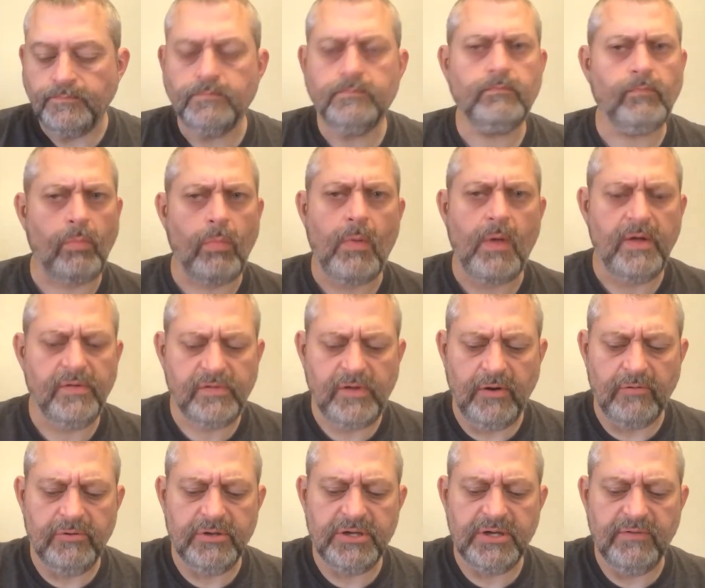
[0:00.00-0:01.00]
That's got
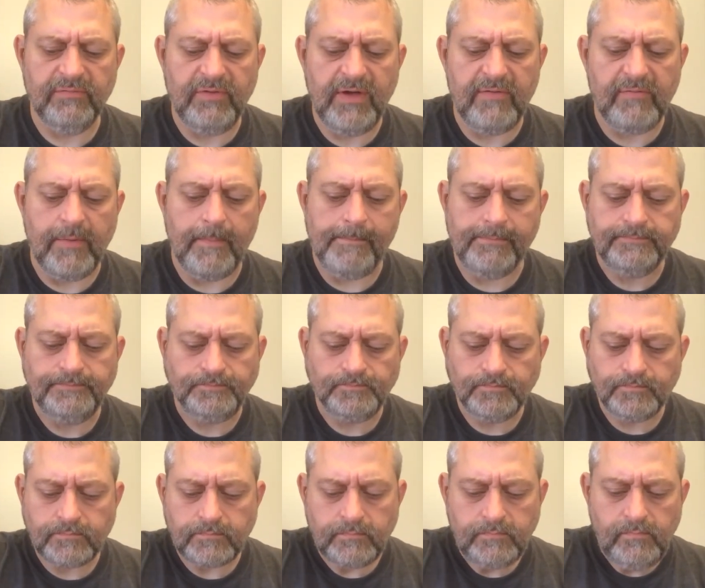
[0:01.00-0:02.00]
a really good flavor.
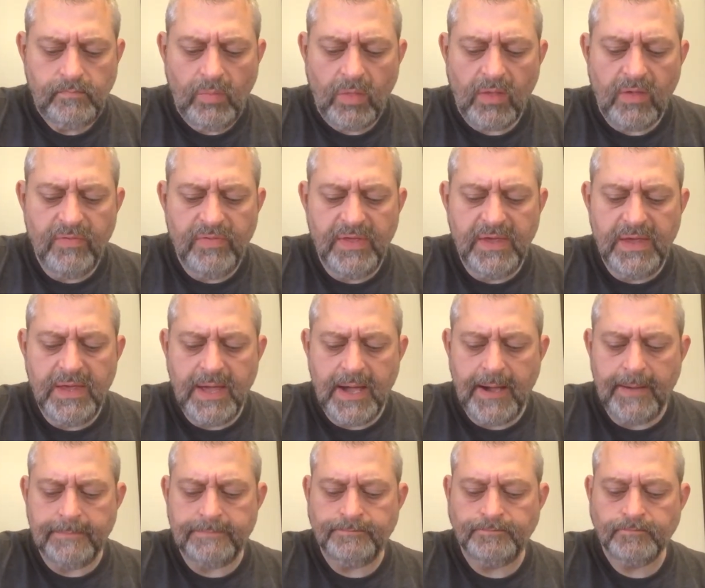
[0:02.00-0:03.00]

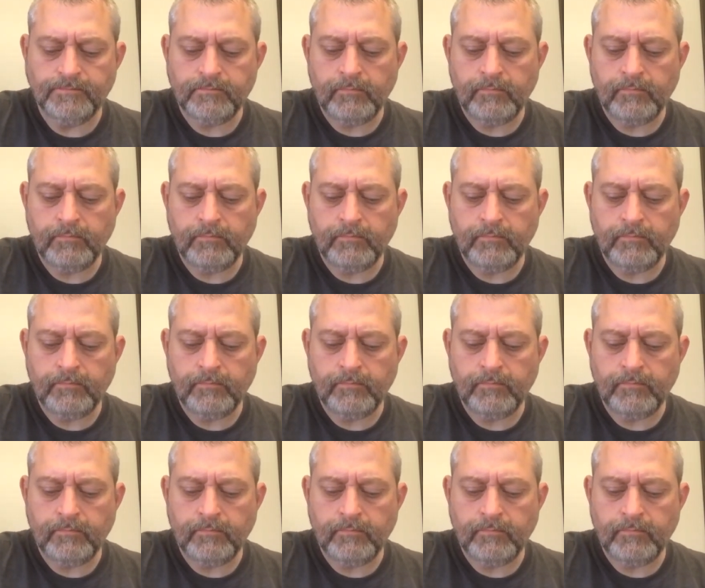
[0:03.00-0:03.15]
You